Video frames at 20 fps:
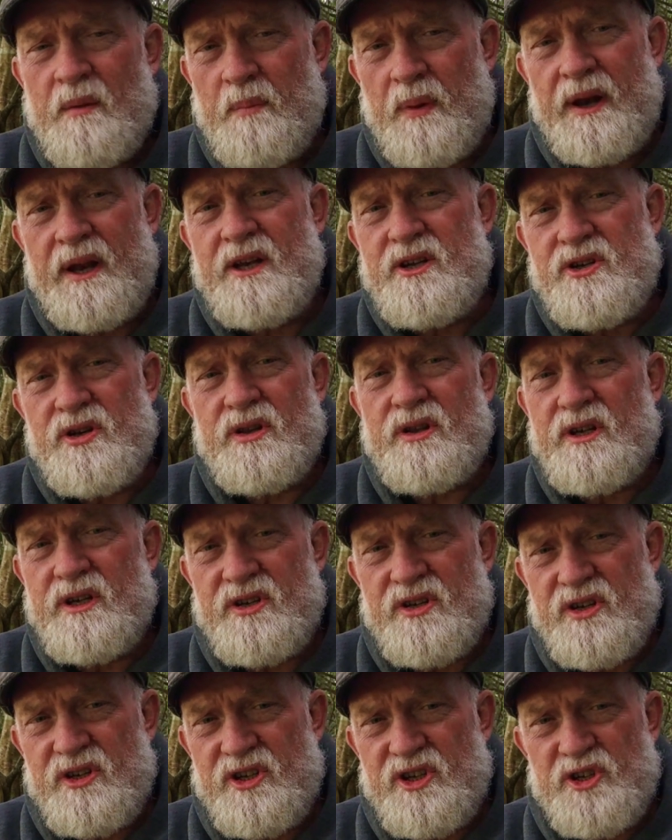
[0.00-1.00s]
But into
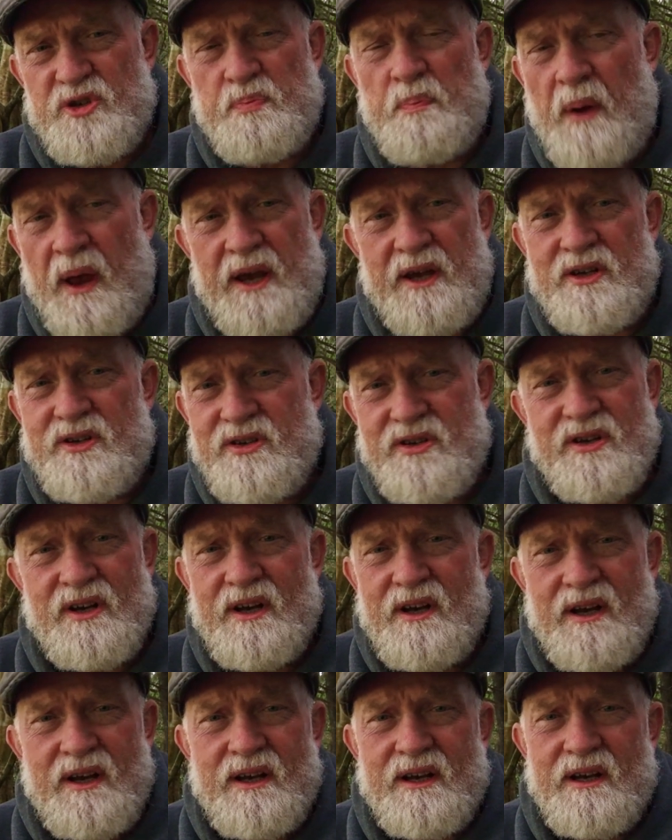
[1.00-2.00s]
this space
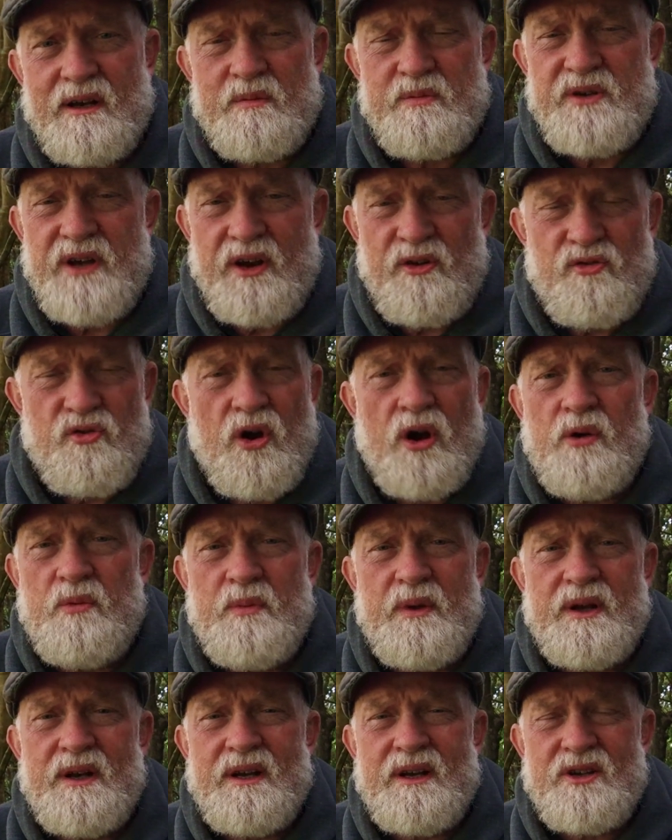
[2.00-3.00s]
comes a
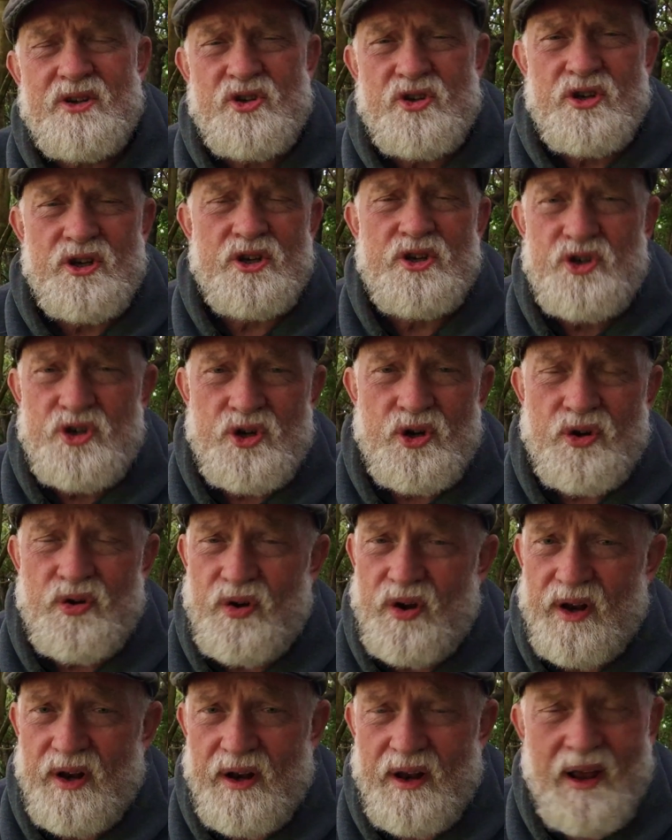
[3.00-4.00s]
Roman
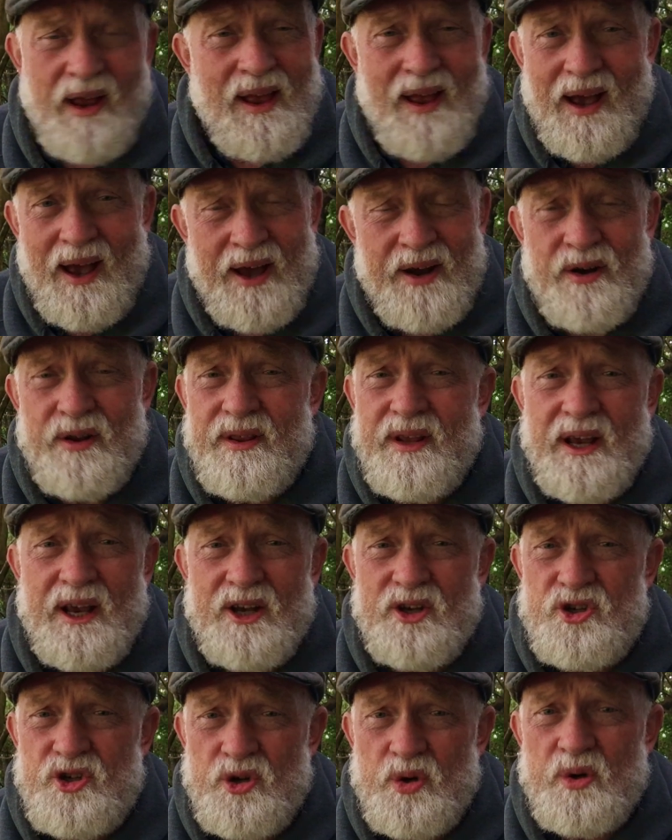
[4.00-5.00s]
centurion. I don't think
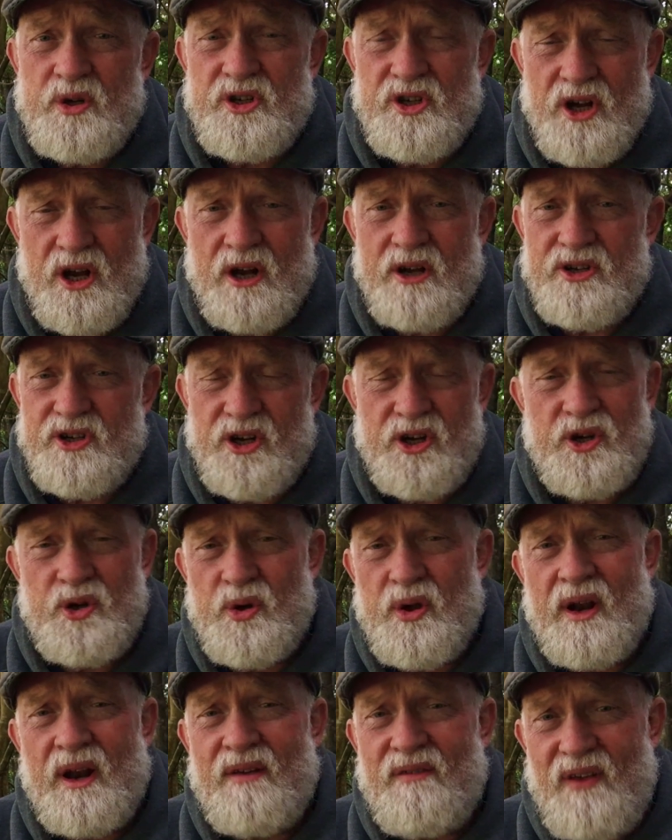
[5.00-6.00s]
in Jewish culture
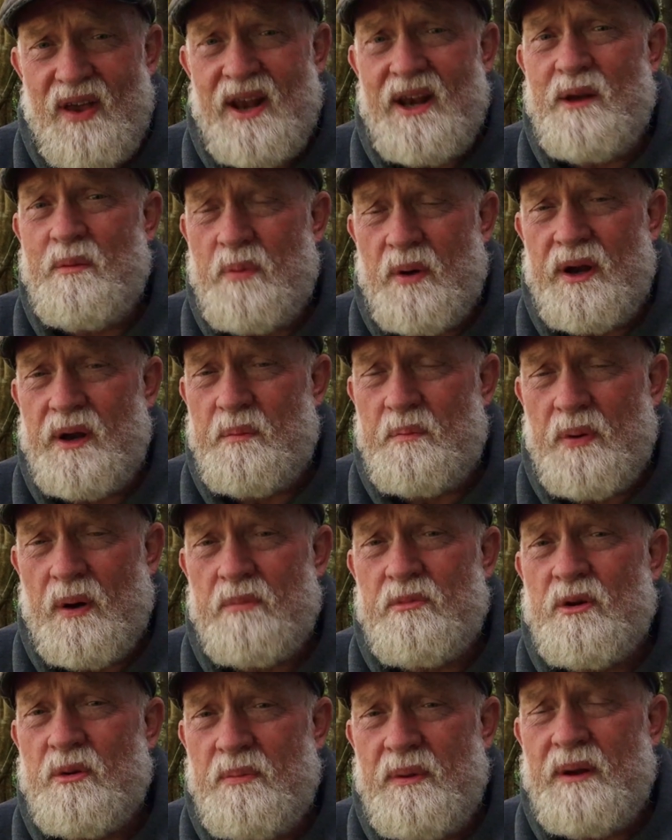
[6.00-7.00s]
you could have anybody
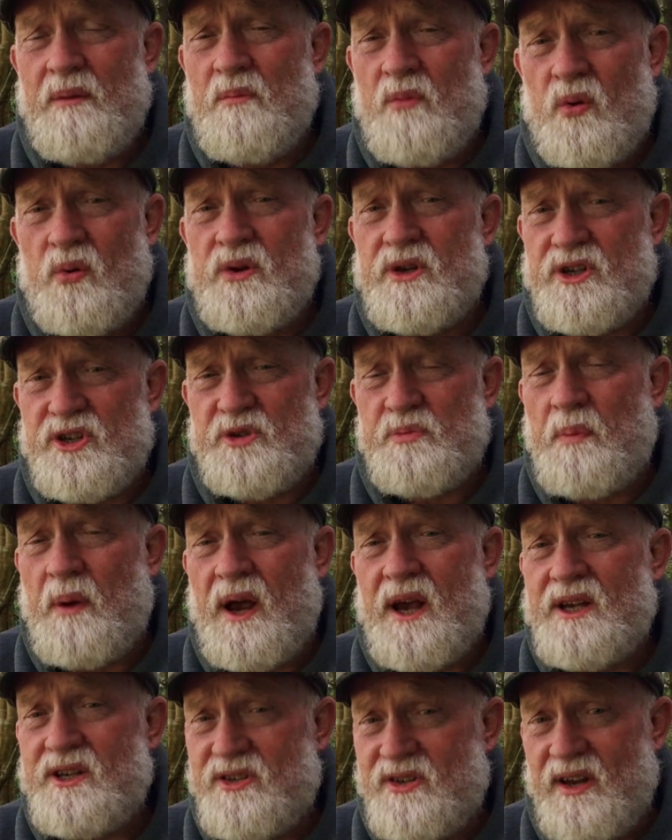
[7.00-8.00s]
probably more
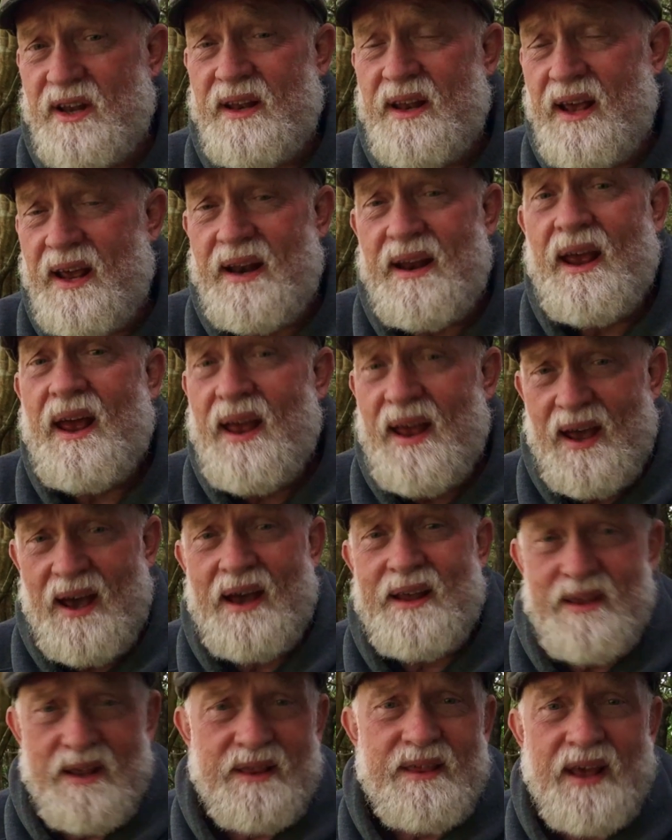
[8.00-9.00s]
despised than that,
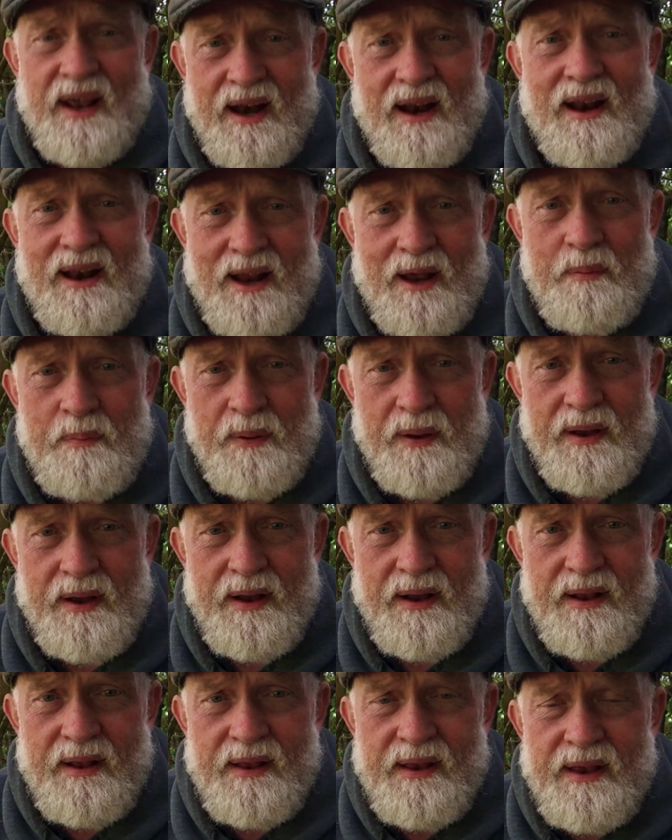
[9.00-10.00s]
other than a leper.